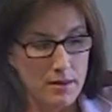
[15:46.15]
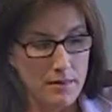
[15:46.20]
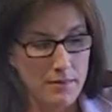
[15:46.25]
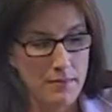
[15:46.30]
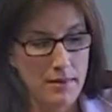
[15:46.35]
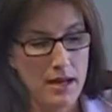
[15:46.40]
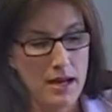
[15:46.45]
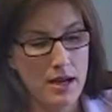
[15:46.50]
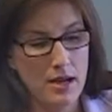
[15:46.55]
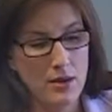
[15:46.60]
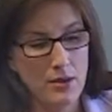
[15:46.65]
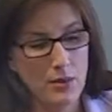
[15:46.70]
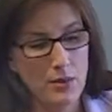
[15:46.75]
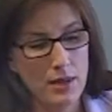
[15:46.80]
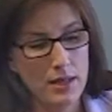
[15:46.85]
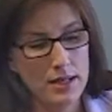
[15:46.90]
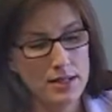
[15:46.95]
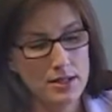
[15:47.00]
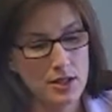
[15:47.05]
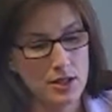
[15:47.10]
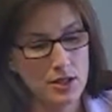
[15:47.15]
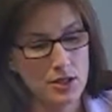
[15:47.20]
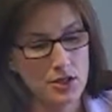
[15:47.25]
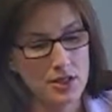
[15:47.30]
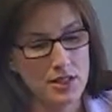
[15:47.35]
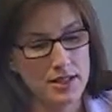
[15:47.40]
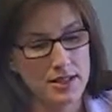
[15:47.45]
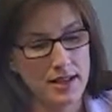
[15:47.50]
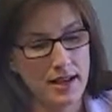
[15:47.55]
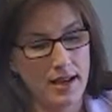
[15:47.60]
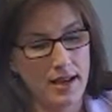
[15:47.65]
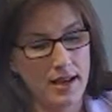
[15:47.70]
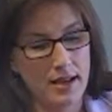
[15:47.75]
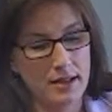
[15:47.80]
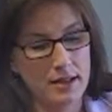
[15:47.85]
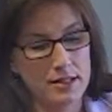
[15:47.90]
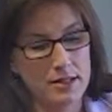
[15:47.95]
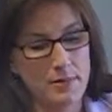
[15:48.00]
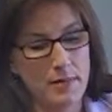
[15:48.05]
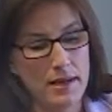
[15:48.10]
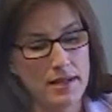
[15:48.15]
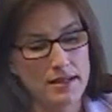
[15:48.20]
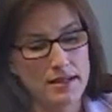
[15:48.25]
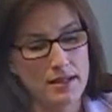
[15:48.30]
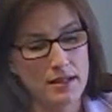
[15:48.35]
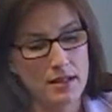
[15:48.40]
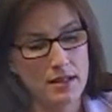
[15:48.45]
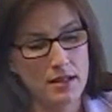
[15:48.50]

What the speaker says: My research design is based